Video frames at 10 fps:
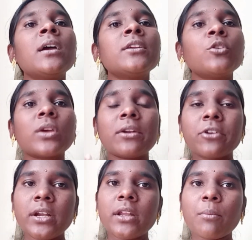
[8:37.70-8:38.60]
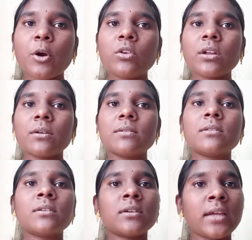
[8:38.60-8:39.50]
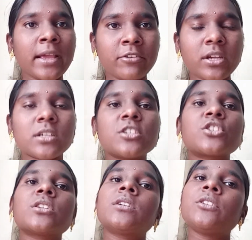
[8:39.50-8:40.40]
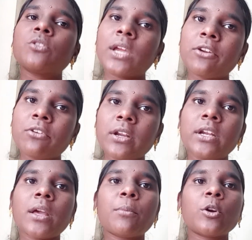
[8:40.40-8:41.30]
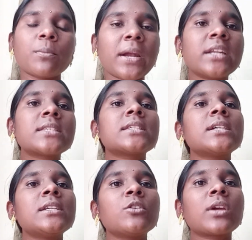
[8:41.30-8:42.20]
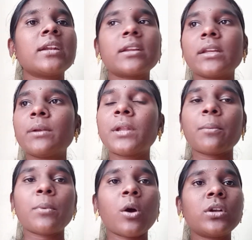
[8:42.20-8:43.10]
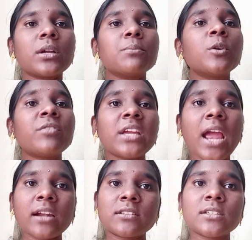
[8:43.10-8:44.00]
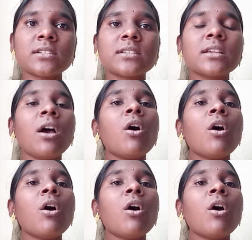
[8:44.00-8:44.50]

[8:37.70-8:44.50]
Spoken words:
you can read about agriculture, you can read about medicine, you can read about movie actors,